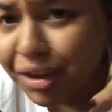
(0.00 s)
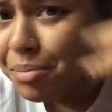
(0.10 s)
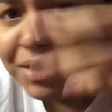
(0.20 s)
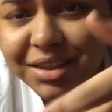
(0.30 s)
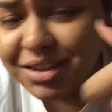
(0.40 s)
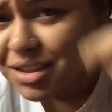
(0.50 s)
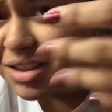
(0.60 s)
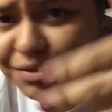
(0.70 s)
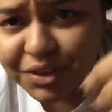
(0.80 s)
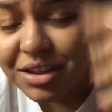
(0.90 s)
But
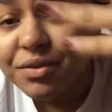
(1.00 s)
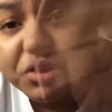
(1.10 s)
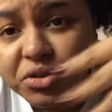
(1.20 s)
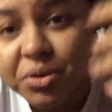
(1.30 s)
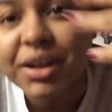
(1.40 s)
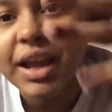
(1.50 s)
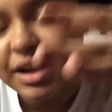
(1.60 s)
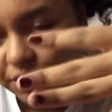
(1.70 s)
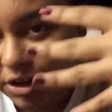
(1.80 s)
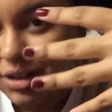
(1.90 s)
this feels
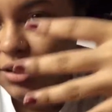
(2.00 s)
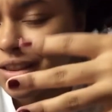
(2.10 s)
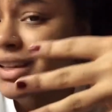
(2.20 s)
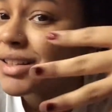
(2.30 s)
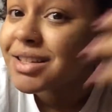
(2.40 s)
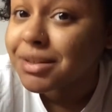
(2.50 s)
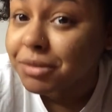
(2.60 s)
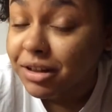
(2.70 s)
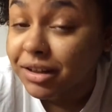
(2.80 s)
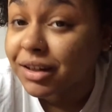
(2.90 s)
organic right now. I think it's because I'm
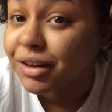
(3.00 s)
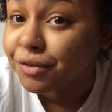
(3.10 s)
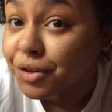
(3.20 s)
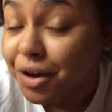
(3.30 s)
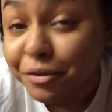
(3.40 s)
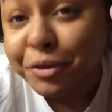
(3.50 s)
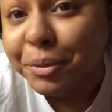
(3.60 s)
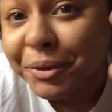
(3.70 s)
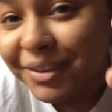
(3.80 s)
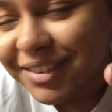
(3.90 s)
cooking and I feel
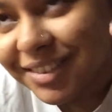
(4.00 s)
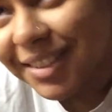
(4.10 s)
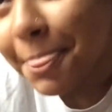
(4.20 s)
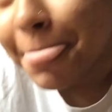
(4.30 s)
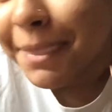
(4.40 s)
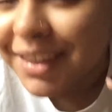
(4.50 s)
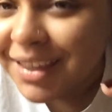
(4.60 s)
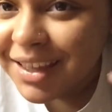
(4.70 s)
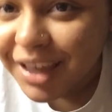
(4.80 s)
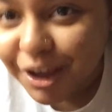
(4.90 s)
comfortable.
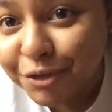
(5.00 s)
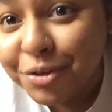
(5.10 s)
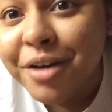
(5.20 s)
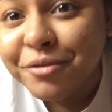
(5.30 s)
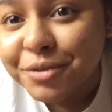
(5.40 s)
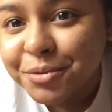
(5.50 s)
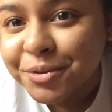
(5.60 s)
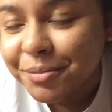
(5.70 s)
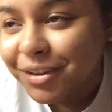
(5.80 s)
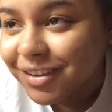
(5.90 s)
I feel comfortable
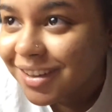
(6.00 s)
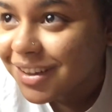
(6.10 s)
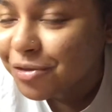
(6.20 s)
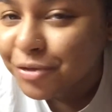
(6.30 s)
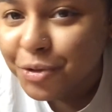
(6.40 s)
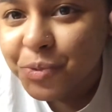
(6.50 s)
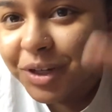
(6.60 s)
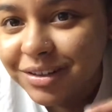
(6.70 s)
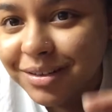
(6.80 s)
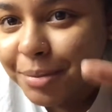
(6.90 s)
when I'm cooking. I don't feel
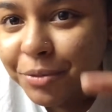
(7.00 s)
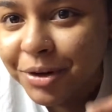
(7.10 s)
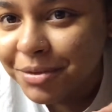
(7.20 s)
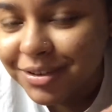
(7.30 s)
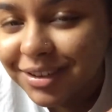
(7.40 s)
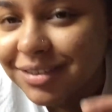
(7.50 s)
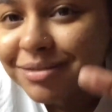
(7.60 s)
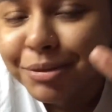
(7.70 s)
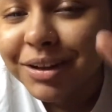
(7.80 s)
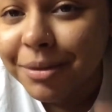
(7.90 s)
weird about what I'm doing.
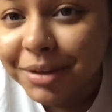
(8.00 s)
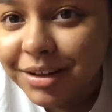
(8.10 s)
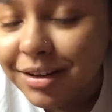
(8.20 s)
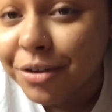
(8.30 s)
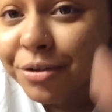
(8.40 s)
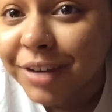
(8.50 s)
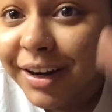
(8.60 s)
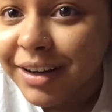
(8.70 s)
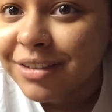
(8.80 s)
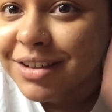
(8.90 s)
But I'm gonna go
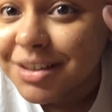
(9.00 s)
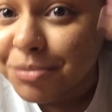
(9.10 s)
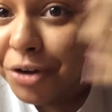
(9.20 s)
right now because I'm